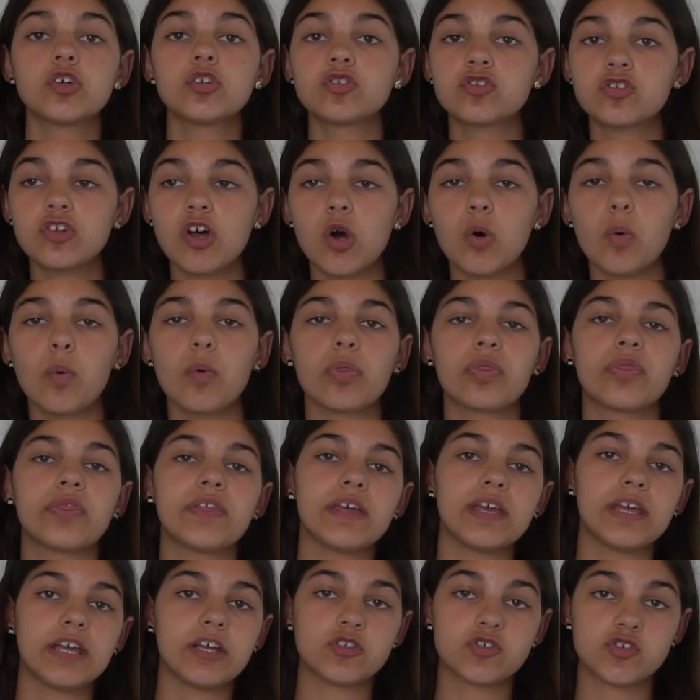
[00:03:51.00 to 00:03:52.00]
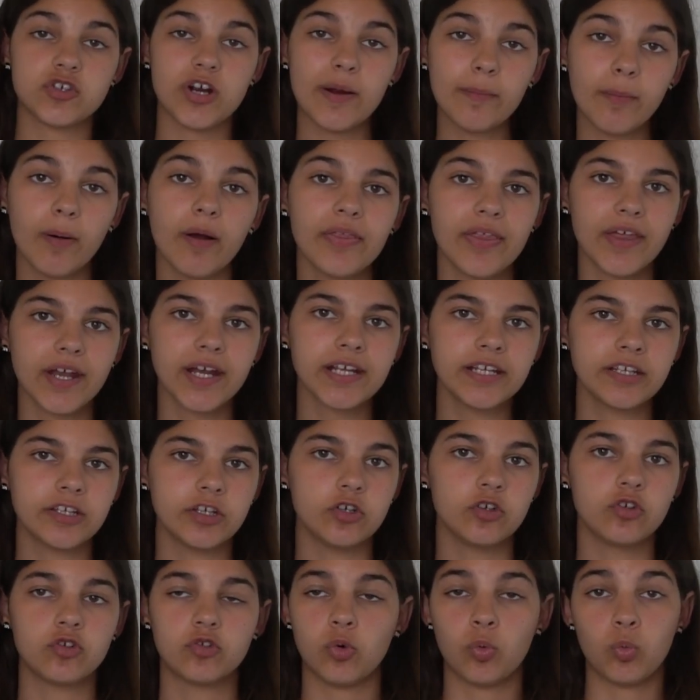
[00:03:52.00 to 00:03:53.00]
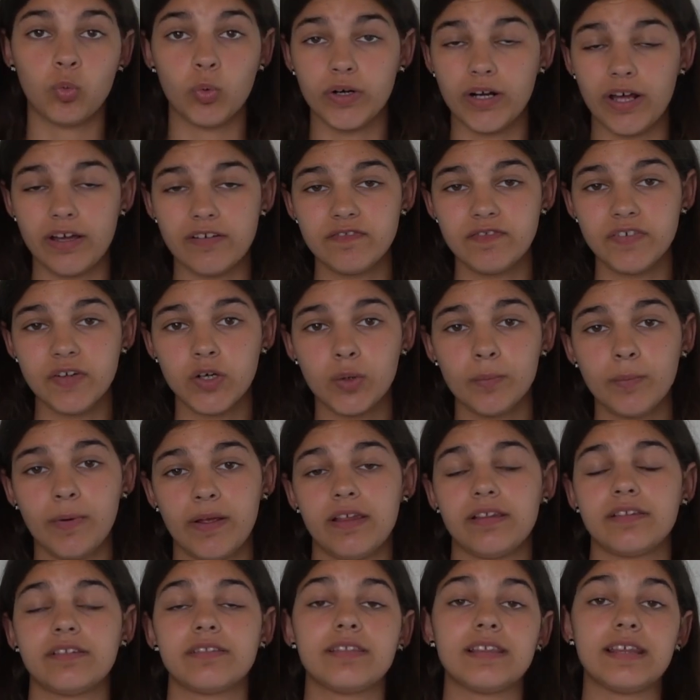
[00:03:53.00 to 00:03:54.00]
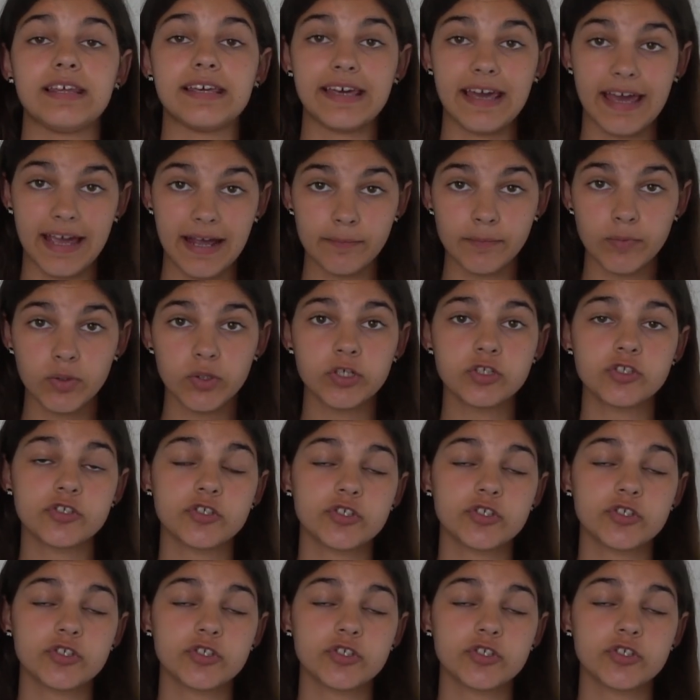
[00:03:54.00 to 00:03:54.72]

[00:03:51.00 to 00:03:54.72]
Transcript: So the tripod that I use when I film is the Camron